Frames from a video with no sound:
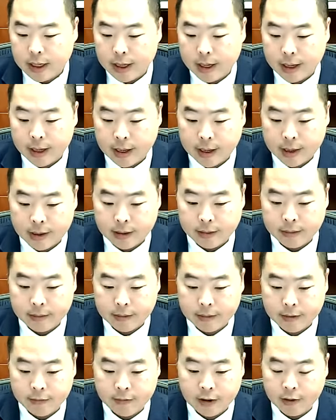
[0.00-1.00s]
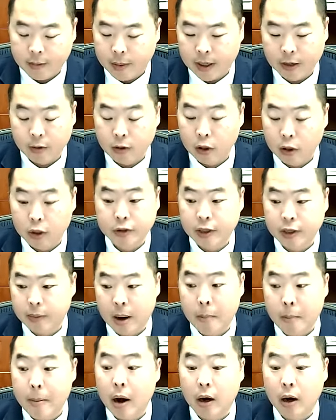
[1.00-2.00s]
and if anybody looks up
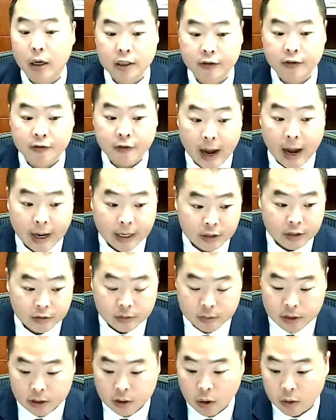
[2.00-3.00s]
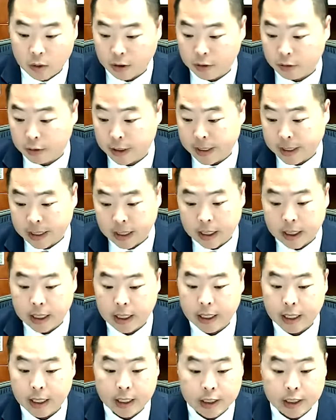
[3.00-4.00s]
America's Finest from Dakota Creek
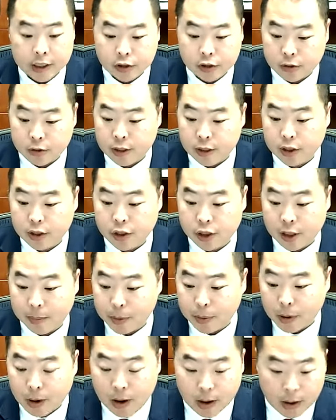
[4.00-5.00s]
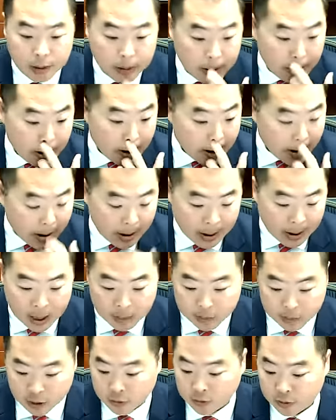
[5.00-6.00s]
Industries Shipyard,
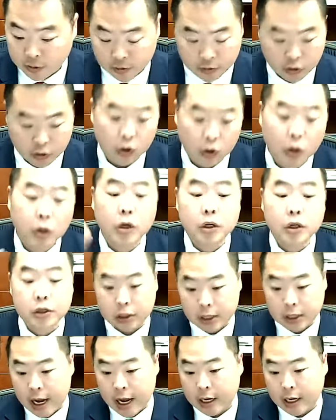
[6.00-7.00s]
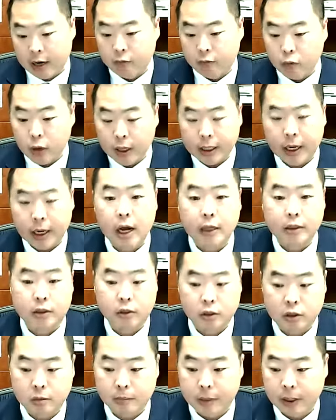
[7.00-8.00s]
they'll see this huge saga of what
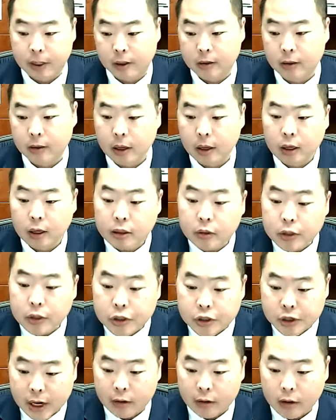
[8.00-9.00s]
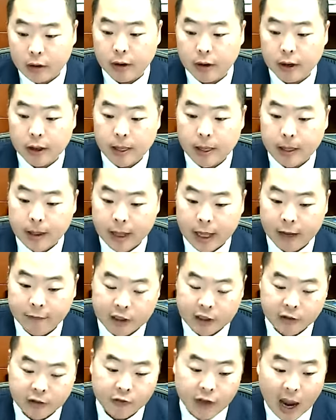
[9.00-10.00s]
constitutes build. So in general, if
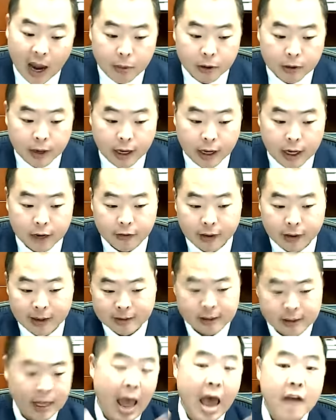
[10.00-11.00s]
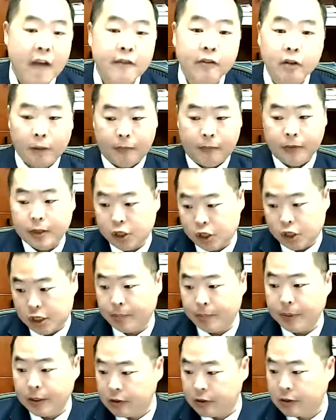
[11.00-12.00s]
it's fabricated, if it's the envelope of the
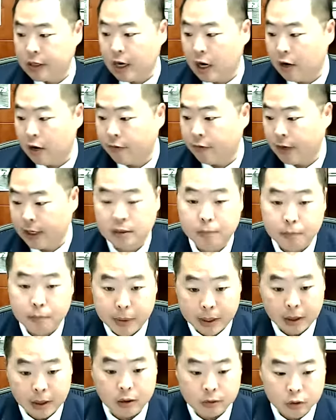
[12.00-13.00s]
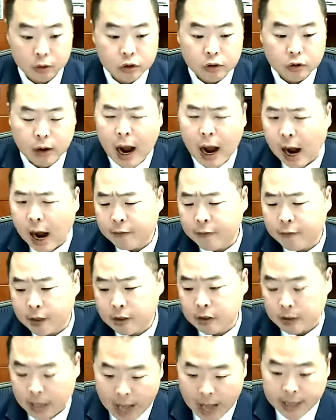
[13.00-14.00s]
ship itself, it's build. Those are obvious,
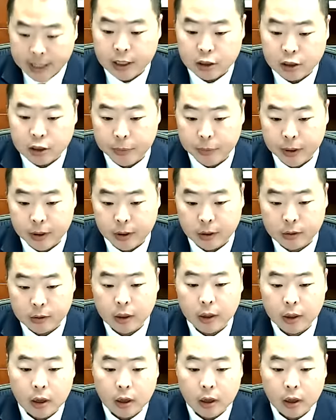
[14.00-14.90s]
that is build.